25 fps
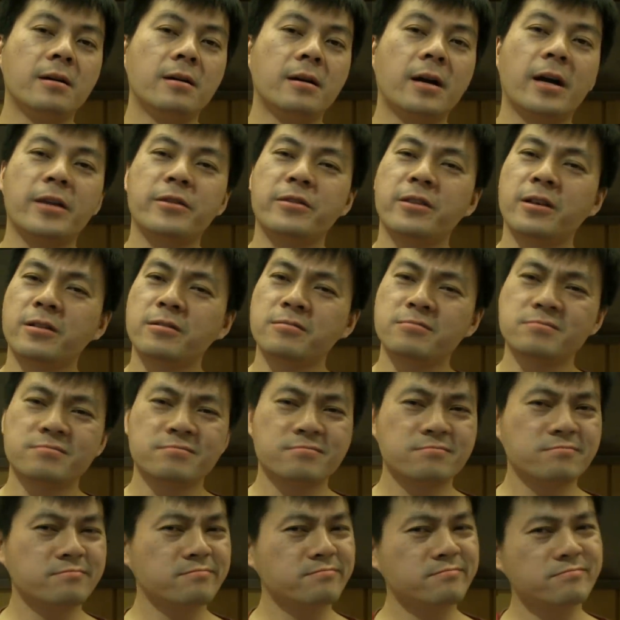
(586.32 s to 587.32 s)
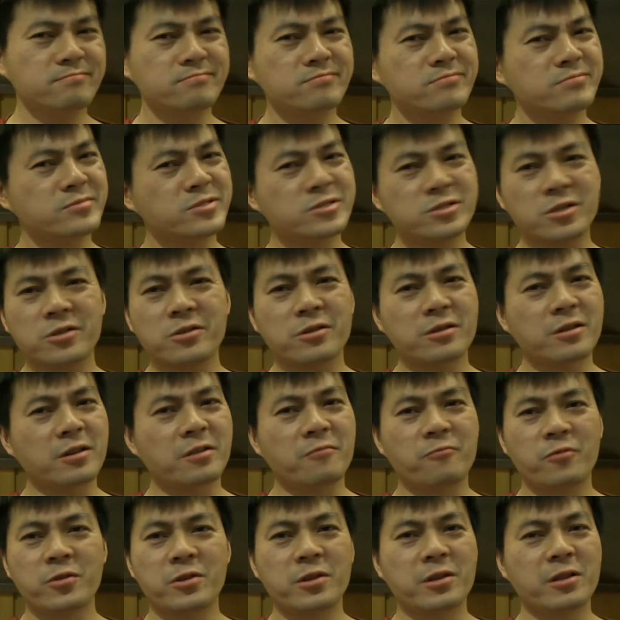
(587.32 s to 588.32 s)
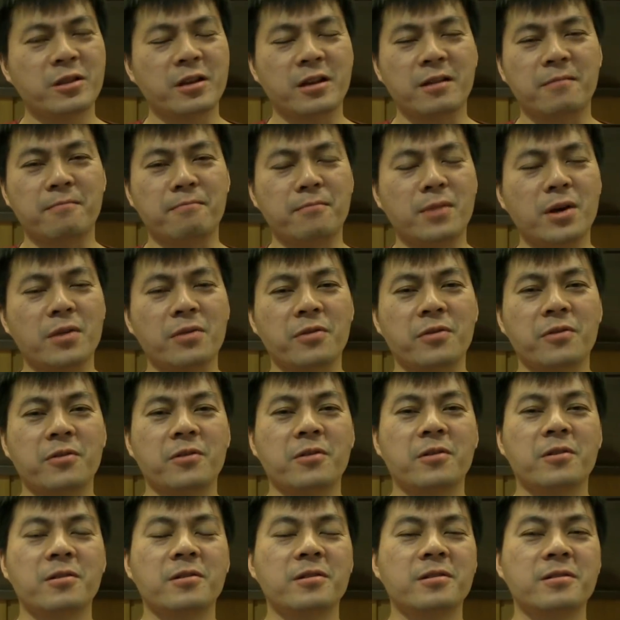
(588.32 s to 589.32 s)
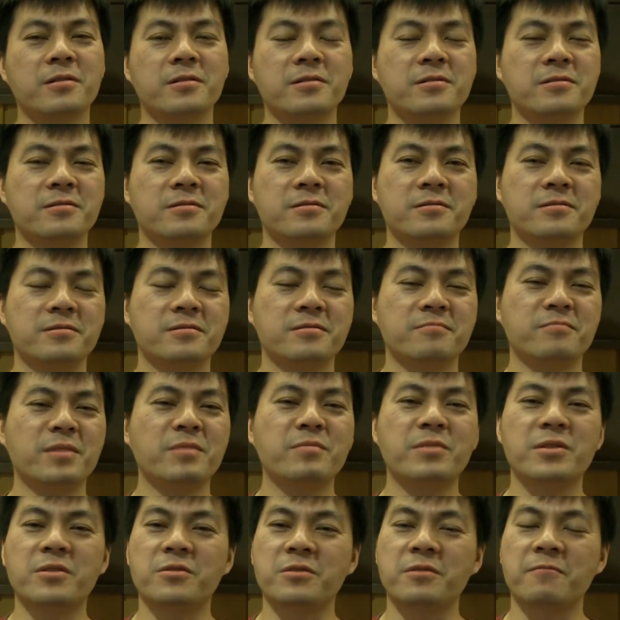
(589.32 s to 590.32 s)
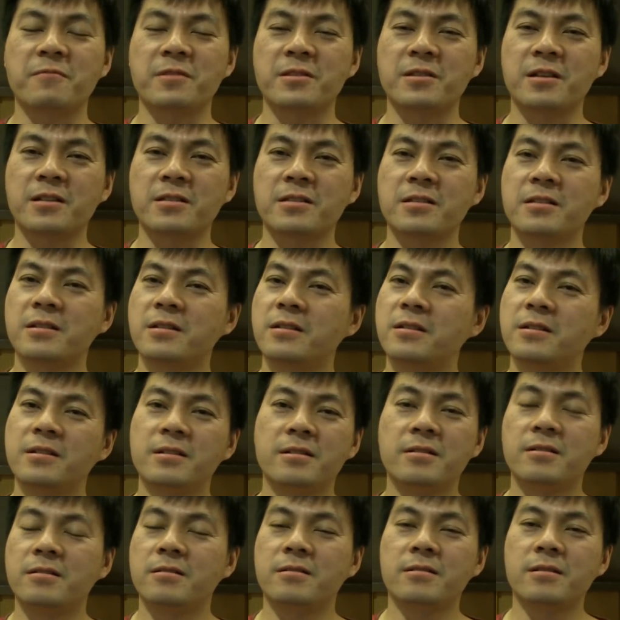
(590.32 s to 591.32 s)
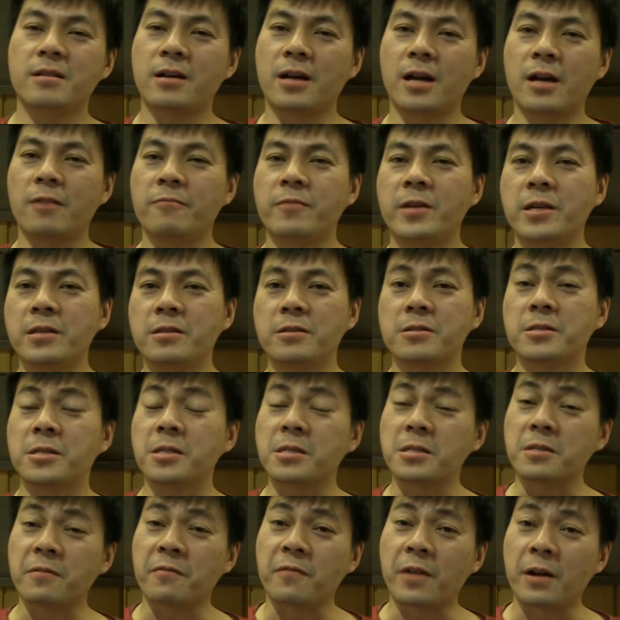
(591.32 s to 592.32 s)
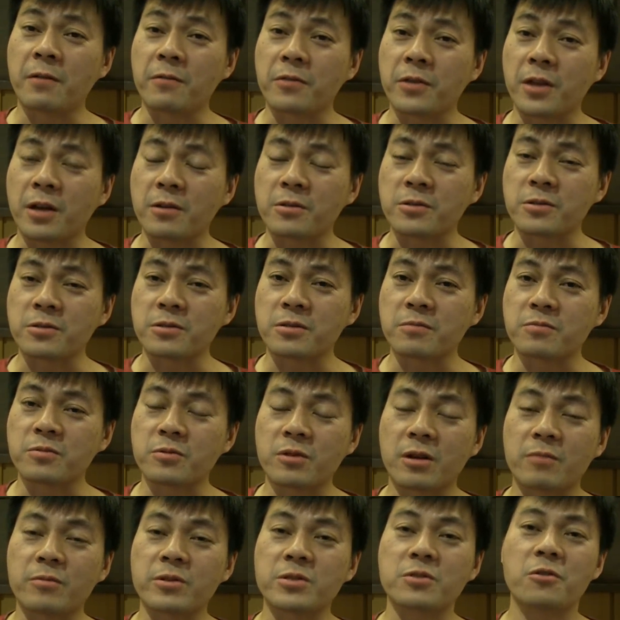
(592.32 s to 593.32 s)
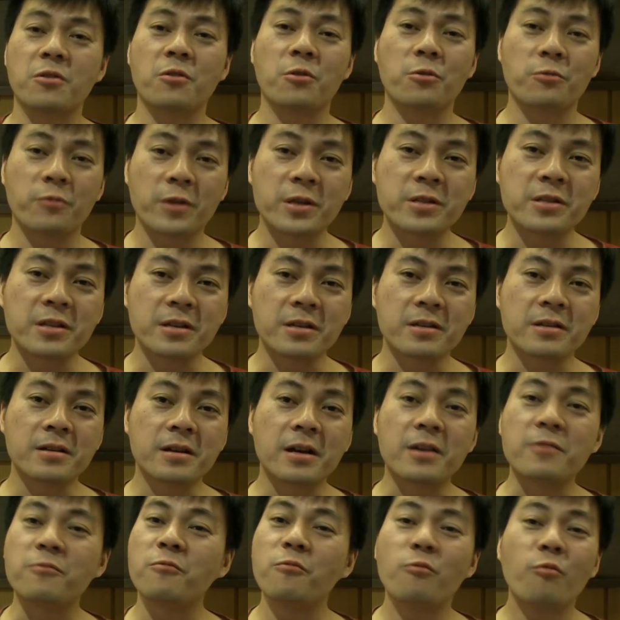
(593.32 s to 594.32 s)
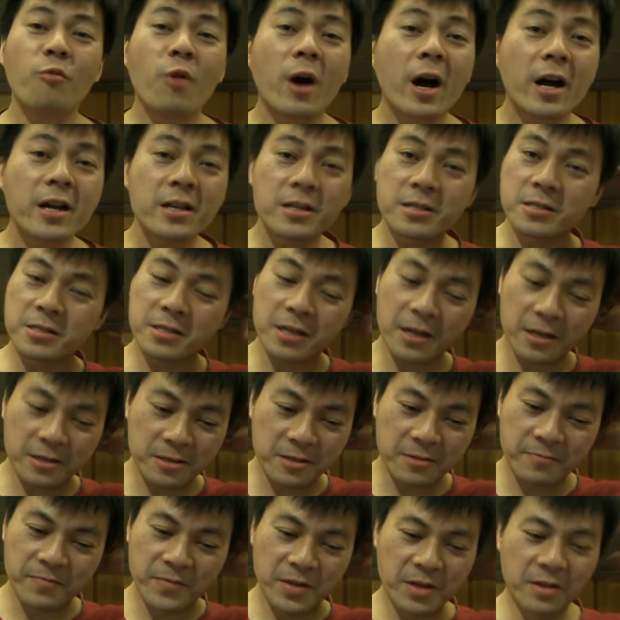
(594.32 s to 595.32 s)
and then suddenly within like a month, maybe not even that, I've hit 65,000 subscribers already. And why is that?